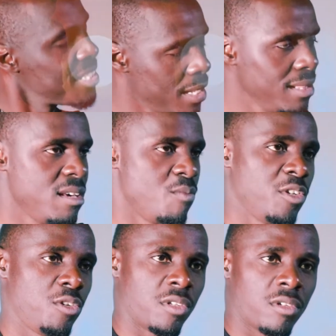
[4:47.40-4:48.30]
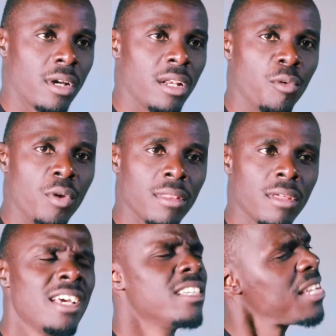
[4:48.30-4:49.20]
Tell them what you're struggling with.
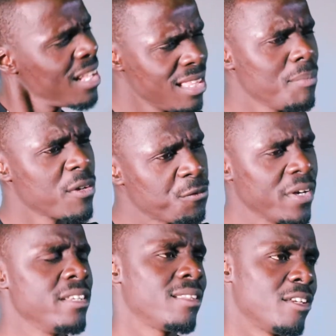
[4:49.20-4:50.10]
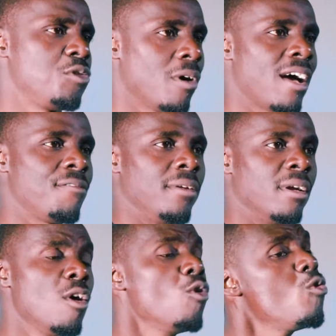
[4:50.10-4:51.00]
Tell them the fight that you're having.
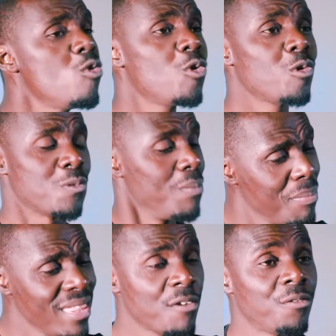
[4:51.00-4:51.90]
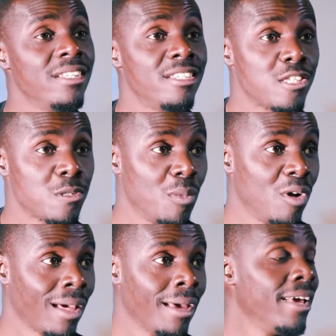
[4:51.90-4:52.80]
Who knows, maybe their fight is
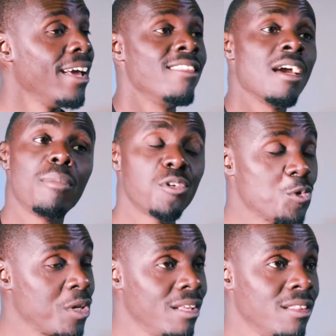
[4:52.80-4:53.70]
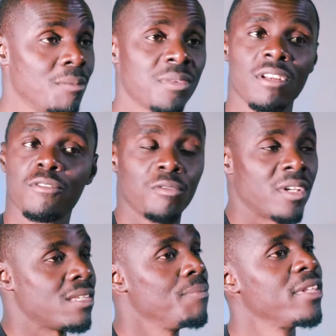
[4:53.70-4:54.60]
smaller and they're about to kill themselves over
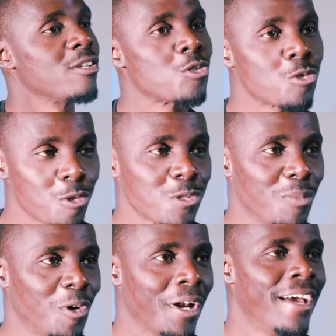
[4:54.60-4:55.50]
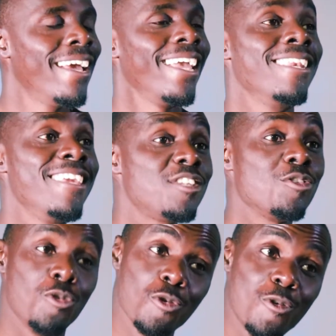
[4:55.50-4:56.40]
something so small, and yet
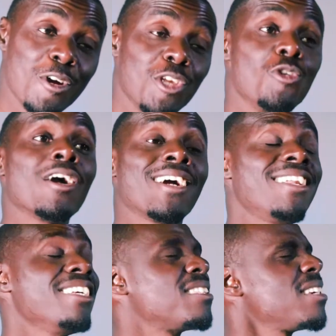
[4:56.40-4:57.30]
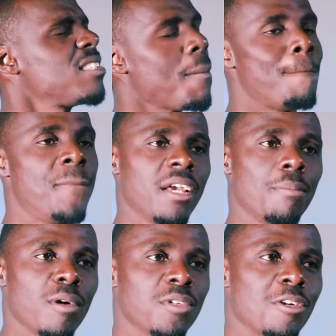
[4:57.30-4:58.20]
you're carrying such a big
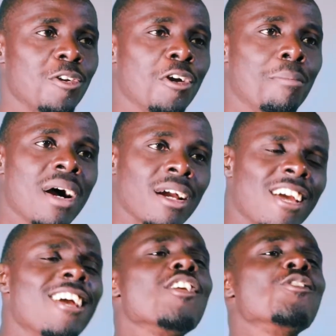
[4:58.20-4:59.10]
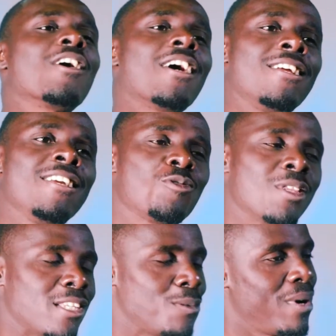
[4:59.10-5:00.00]
mountain on your back and you're carrying it
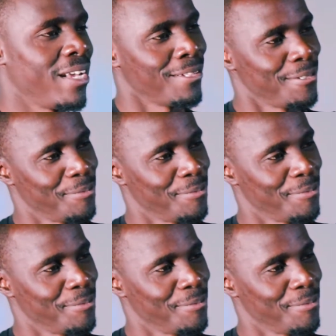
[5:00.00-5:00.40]
with a smile.